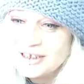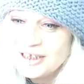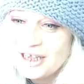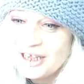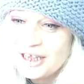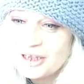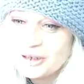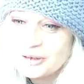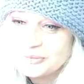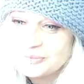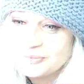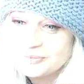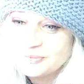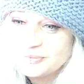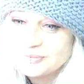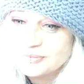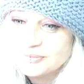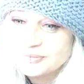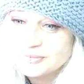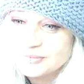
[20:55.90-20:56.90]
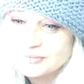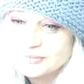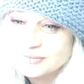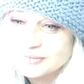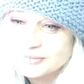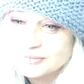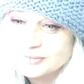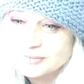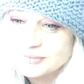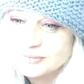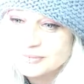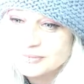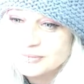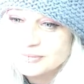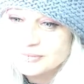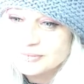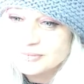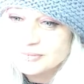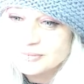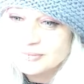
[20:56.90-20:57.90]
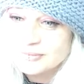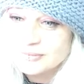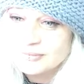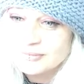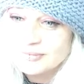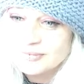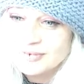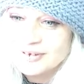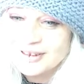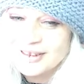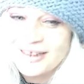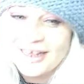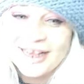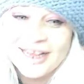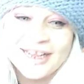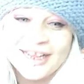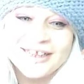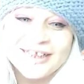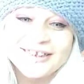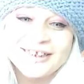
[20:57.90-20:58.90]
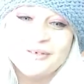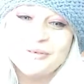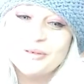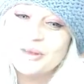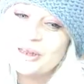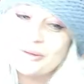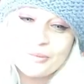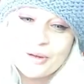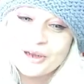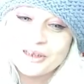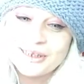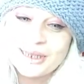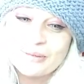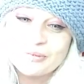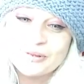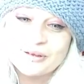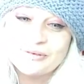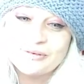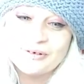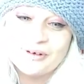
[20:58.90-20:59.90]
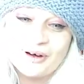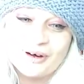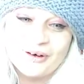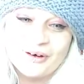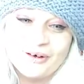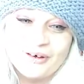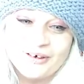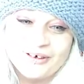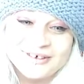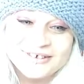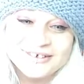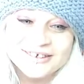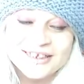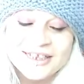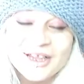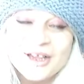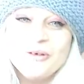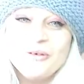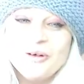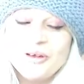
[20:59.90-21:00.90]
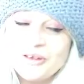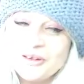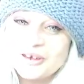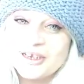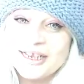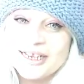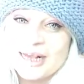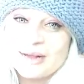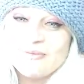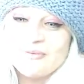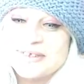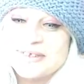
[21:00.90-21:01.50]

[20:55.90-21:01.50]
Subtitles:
Kaylee, well, I'm only up the road. Well, you can come